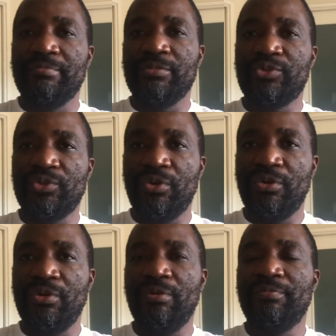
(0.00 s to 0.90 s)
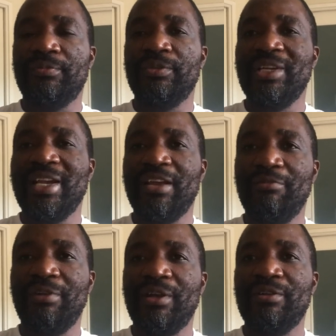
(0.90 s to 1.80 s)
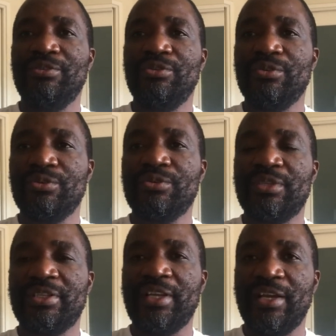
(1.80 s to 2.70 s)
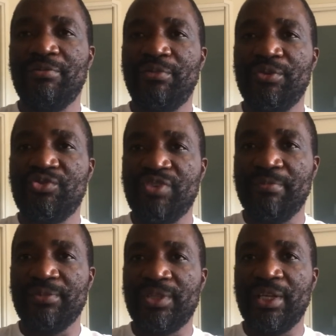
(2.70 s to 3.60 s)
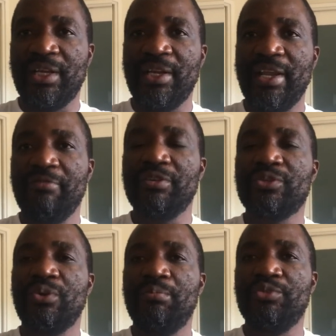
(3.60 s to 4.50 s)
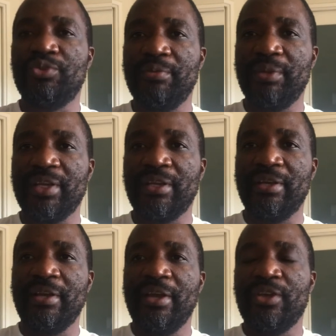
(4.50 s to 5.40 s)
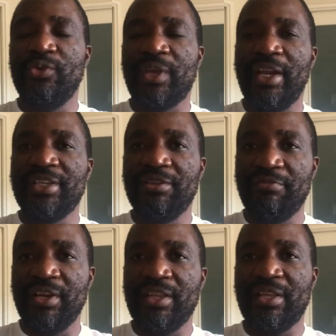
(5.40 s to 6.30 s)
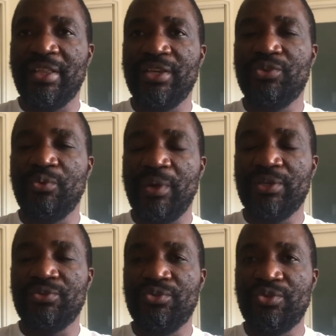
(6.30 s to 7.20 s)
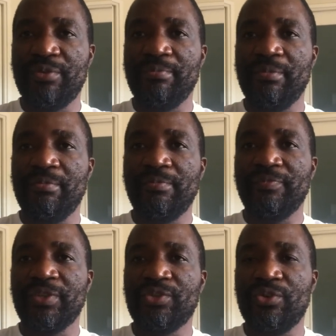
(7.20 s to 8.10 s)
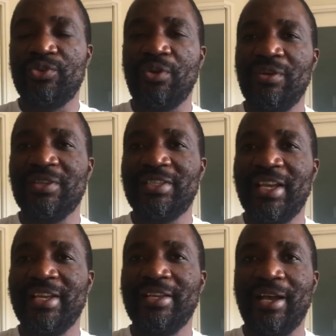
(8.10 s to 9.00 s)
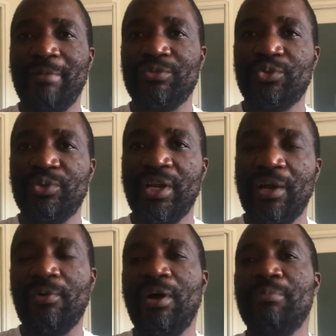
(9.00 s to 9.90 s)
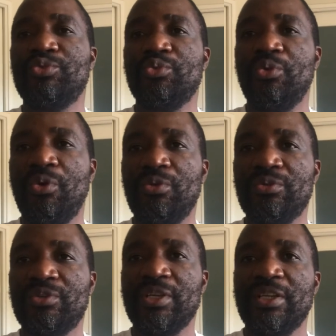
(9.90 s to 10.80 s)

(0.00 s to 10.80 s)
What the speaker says: So never lose sight of your dreams. Never stop dreaming. You can achieve anything that you want to dream. So don't say I'm too young or I'm too old.